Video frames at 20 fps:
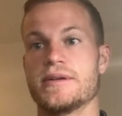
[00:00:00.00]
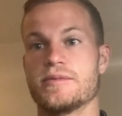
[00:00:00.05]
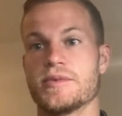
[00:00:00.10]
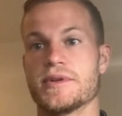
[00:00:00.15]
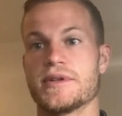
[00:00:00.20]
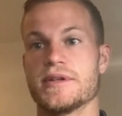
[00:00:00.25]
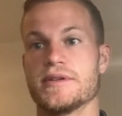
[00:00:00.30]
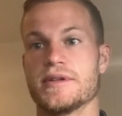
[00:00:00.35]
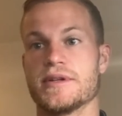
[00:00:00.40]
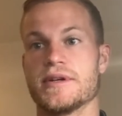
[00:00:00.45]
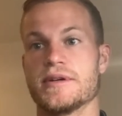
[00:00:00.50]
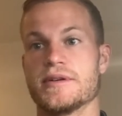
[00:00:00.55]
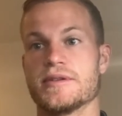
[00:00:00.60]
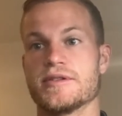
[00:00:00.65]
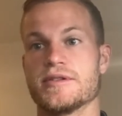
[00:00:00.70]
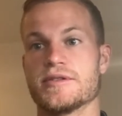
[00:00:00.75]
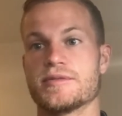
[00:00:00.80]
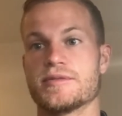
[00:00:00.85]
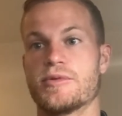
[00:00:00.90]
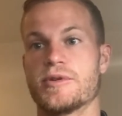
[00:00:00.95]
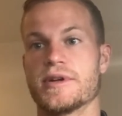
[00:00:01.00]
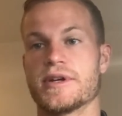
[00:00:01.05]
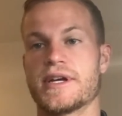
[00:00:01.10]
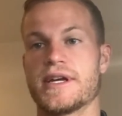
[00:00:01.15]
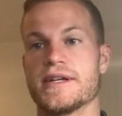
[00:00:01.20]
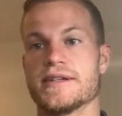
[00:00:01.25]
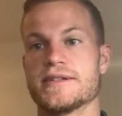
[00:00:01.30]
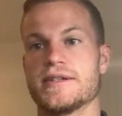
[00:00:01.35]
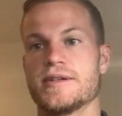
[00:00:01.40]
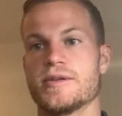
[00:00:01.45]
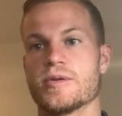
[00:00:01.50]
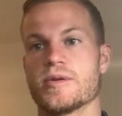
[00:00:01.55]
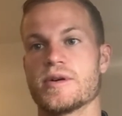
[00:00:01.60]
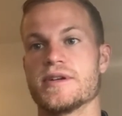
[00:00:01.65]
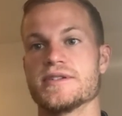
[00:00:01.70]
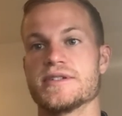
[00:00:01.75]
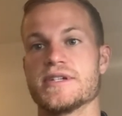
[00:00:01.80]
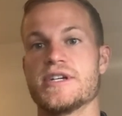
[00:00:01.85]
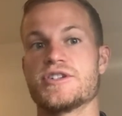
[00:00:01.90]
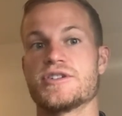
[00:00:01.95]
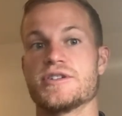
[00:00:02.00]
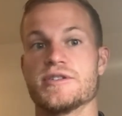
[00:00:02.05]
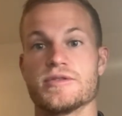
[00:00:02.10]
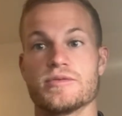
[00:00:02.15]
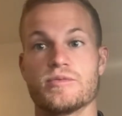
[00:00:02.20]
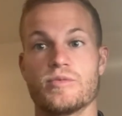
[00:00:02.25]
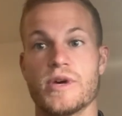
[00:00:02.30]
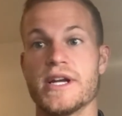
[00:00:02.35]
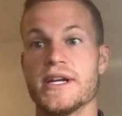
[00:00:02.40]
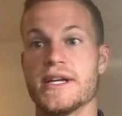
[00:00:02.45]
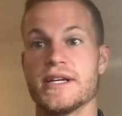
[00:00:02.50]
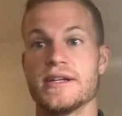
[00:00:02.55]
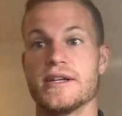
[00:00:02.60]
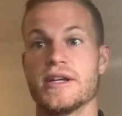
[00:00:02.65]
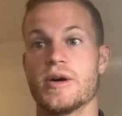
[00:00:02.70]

within the Sporting Kansas City organization is winning.